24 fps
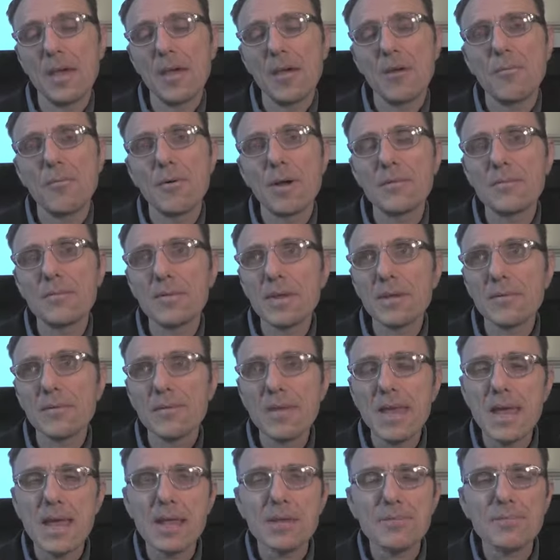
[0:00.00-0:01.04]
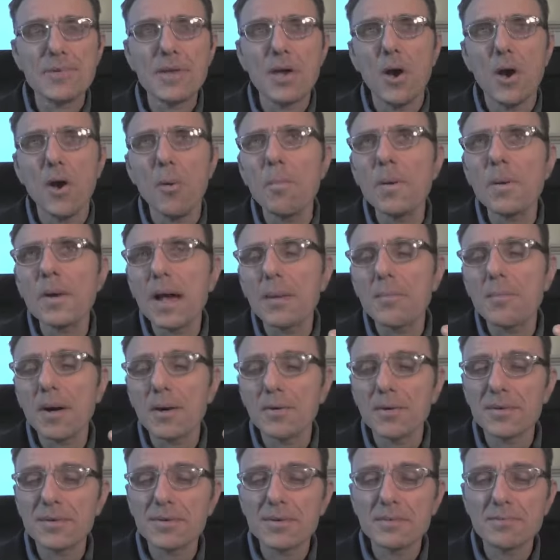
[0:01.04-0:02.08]
When we create, we open up
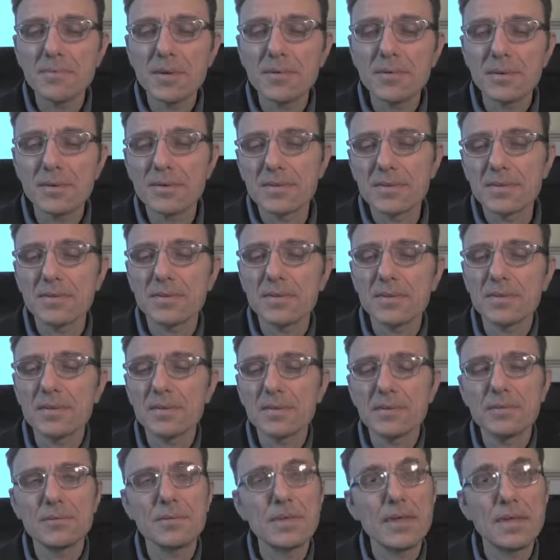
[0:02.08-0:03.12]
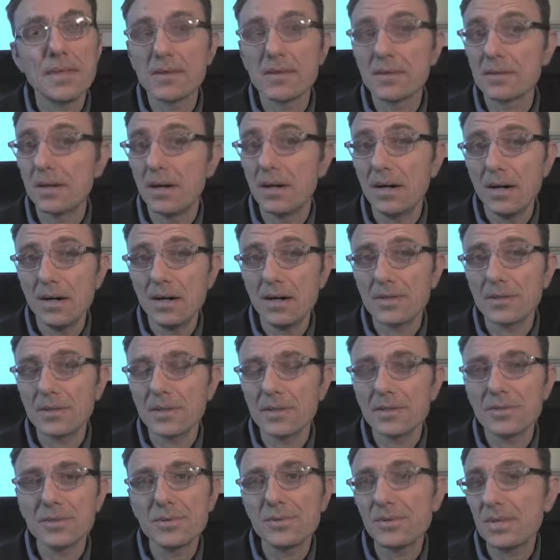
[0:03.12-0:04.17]
our spirits to either God
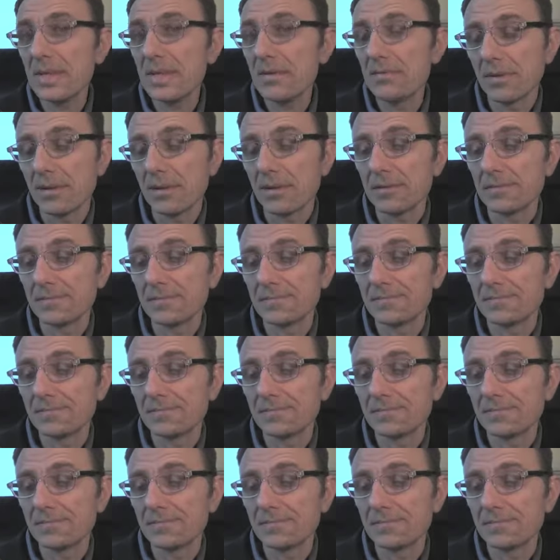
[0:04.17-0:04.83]
or to evil.